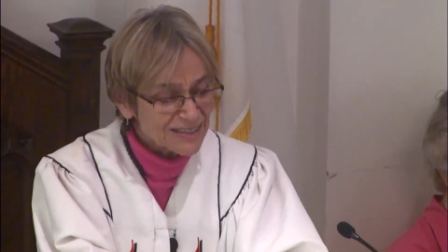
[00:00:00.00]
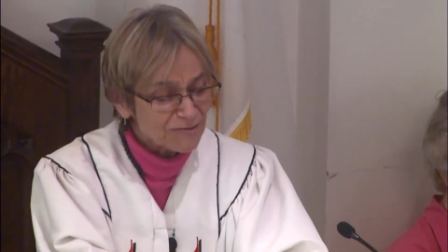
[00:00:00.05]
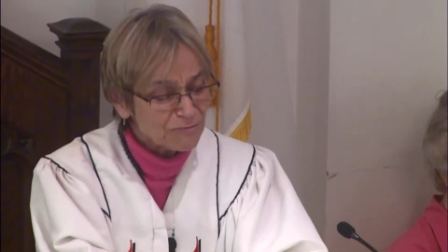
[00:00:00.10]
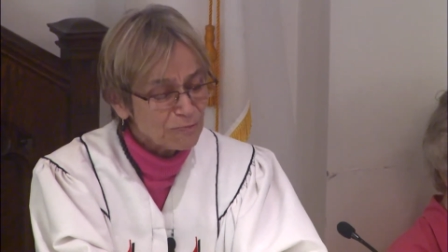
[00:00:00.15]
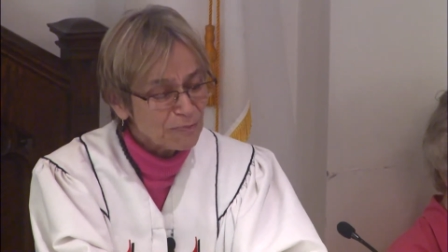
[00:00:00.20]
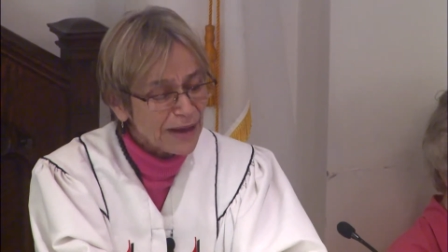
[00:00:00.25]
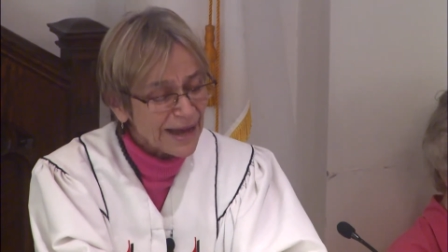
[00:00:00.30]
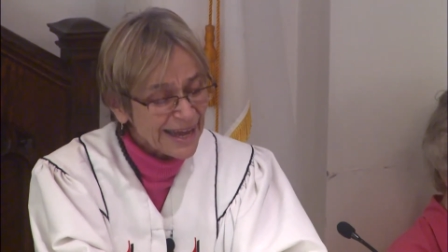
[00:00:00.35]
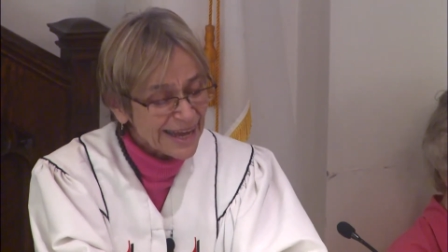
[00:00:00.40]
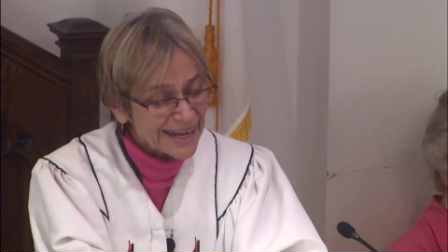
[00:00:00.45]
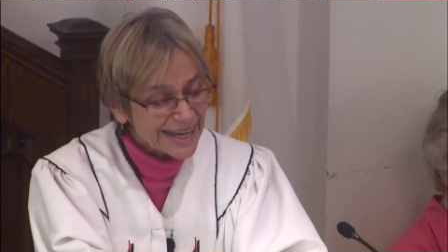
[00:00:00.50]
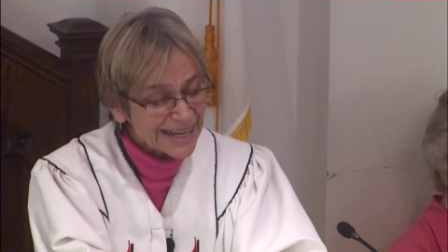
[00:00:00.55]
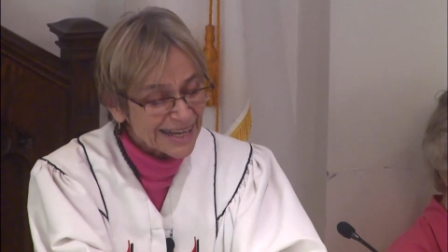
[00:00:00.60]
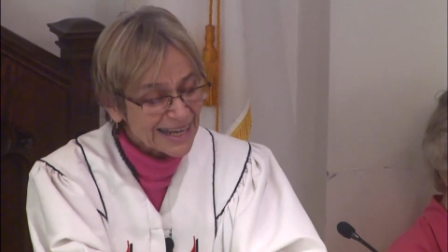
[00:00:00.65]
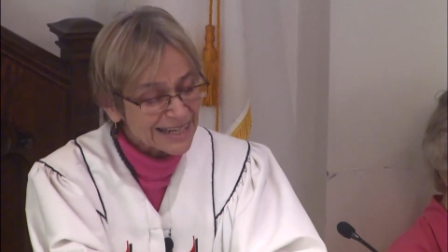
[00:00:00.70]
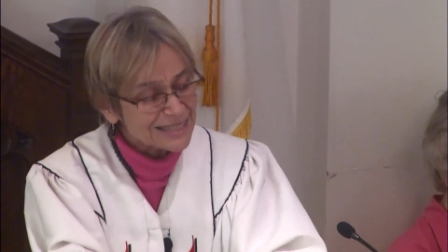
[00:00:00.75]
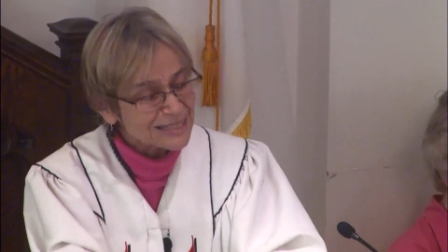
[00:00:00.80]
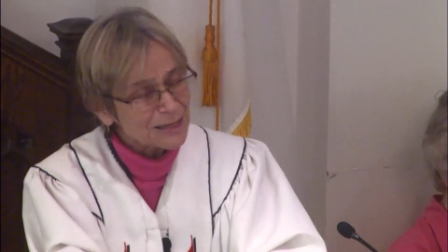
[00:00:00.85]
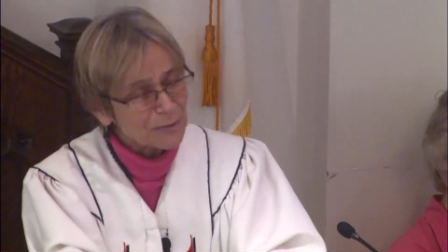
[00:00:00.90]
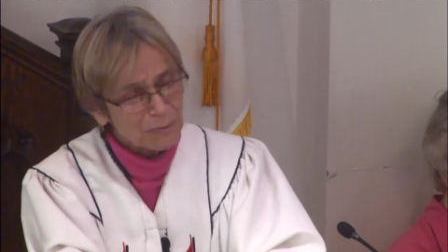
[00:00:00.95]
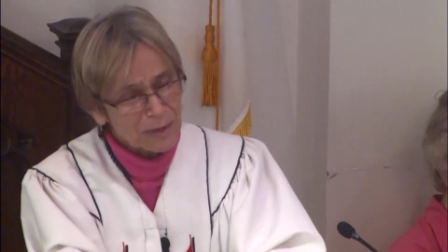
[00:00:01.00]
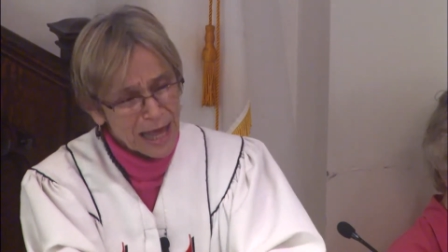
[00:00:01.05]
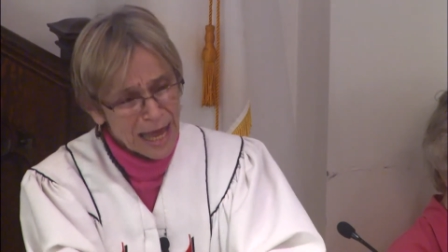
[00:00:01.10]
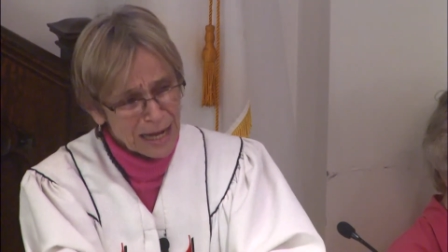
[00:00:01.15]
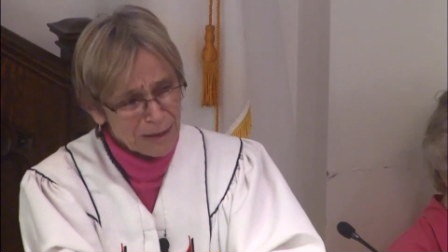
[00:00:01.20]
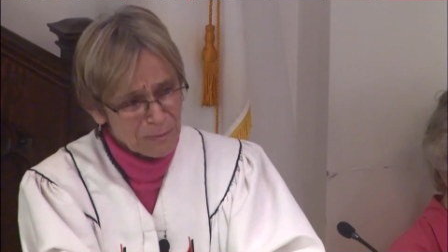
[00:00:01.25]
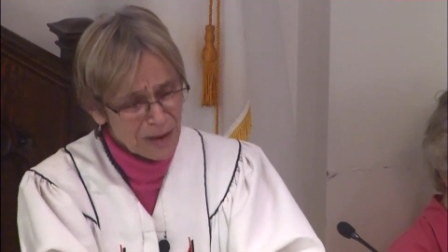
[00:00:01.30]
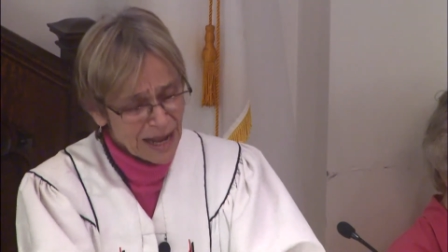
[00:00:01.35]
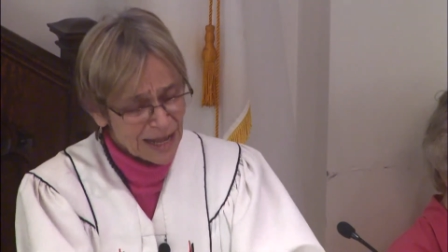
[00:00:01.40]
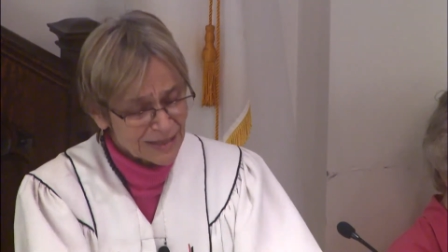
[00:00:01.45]
of mud against a
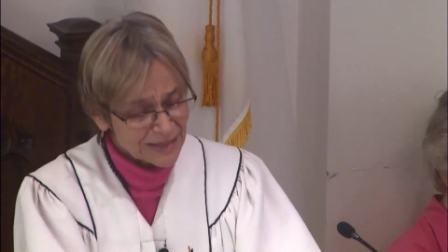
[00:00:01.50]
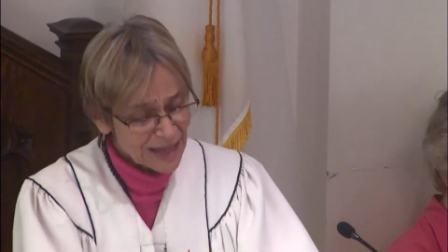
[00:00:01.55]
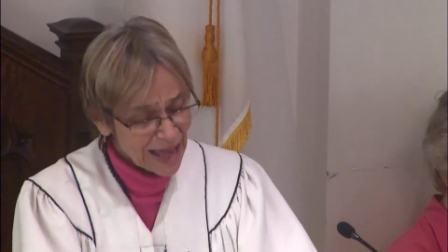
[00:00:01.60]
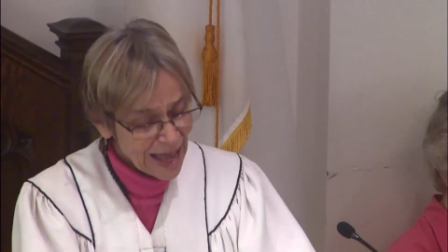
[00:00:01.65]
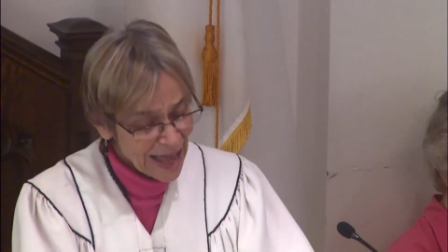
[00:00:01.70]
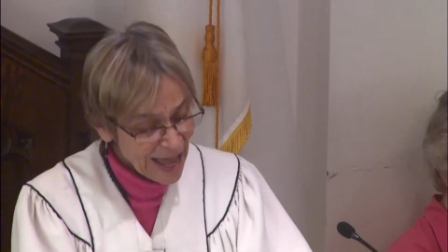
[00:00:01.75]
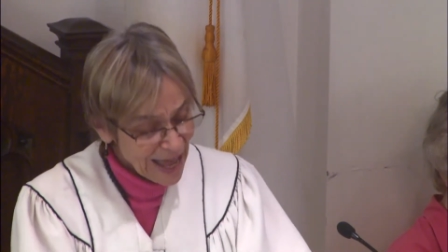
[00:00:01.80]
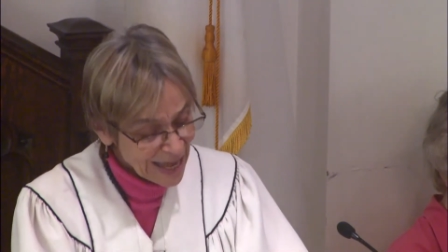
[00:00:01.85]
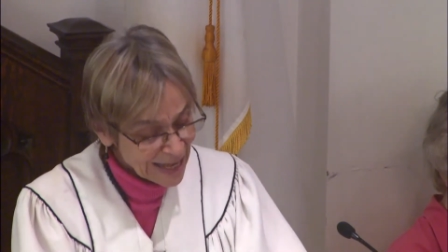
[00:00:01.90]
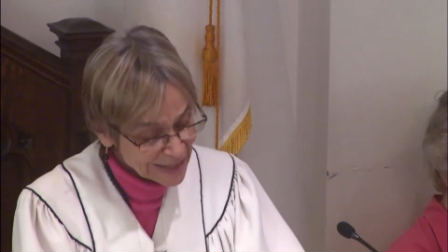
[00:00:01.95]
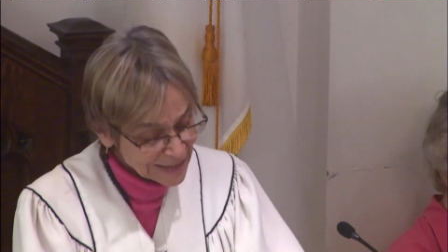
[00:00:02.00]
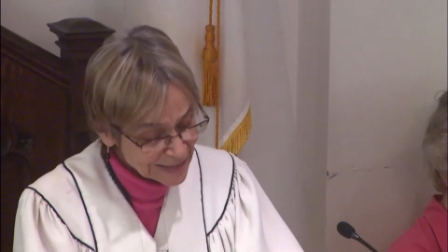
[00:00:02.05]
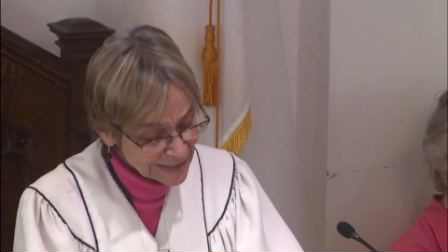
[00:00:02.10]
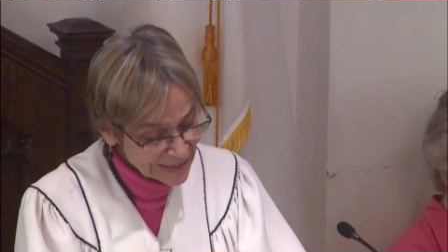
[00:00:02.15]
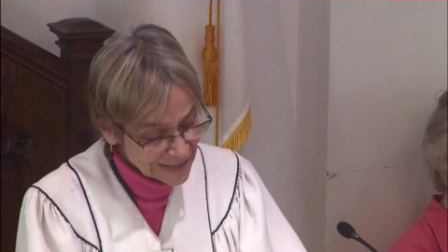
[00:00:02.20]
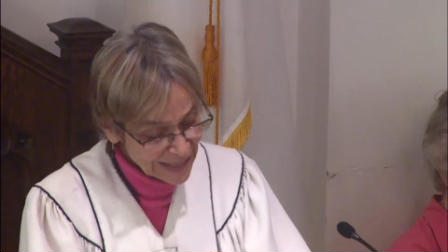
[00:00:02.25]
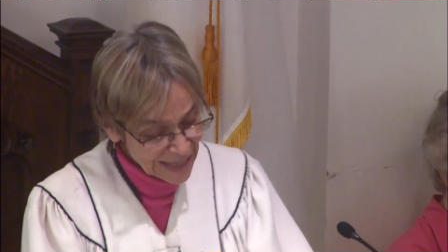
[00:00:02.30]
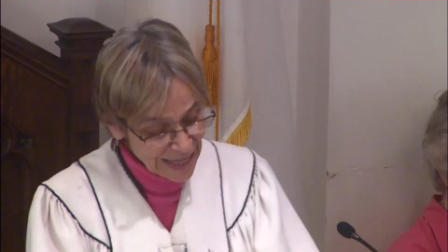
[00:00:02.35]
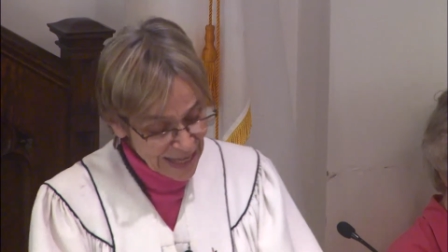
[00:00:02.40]
blind man's eyes.